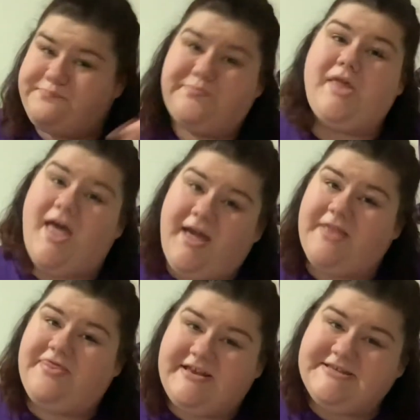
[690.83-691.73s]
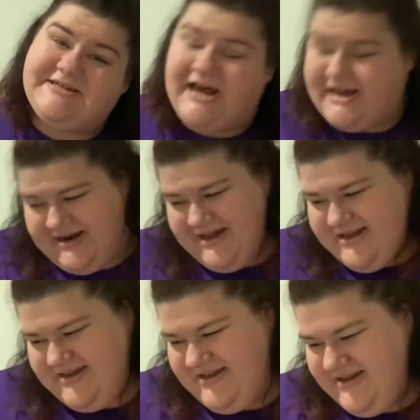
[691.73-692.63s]
I got things done.
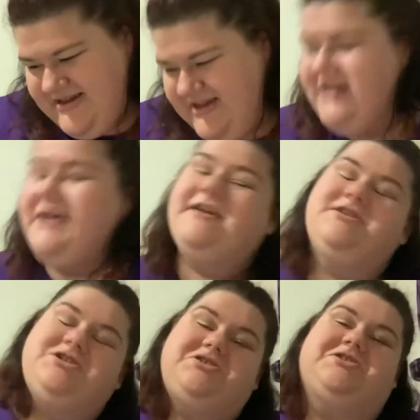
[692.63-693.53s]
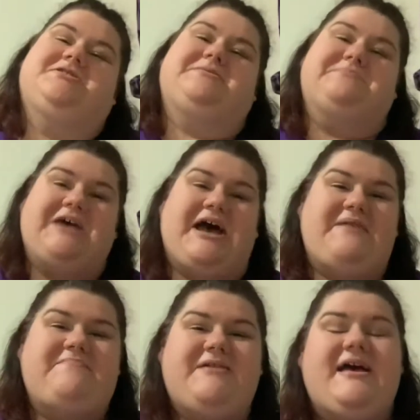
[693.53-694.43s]
Just took some
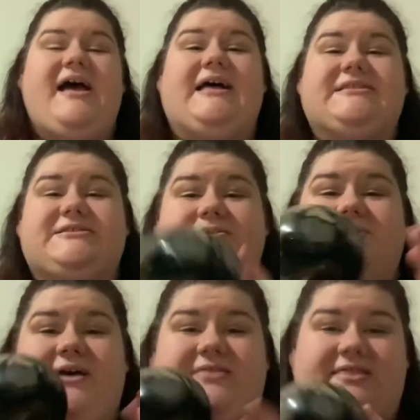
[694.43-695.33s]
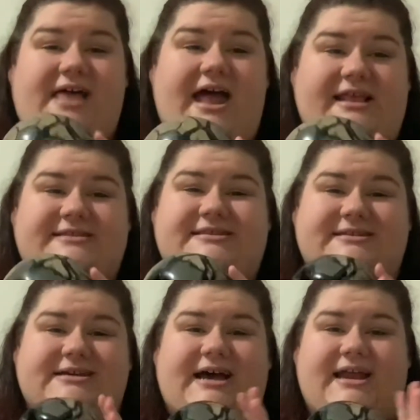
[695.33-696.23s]
time. And so now that that is
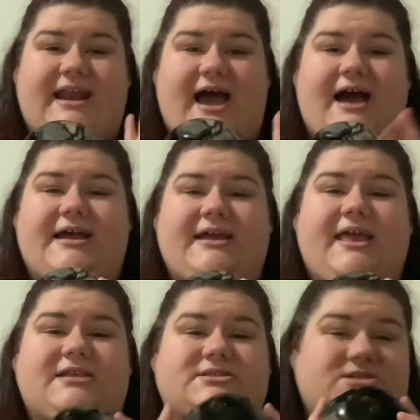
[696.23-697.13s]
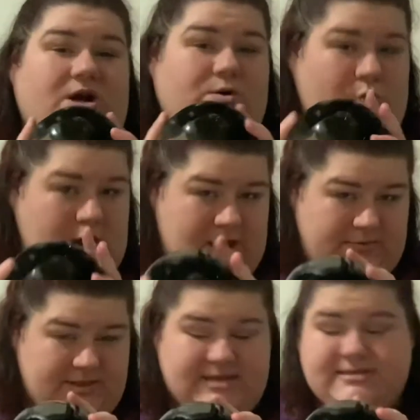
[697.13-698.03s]
done, I can start working
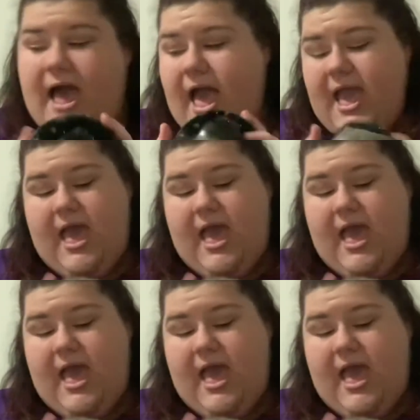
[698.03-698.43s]
with this guy.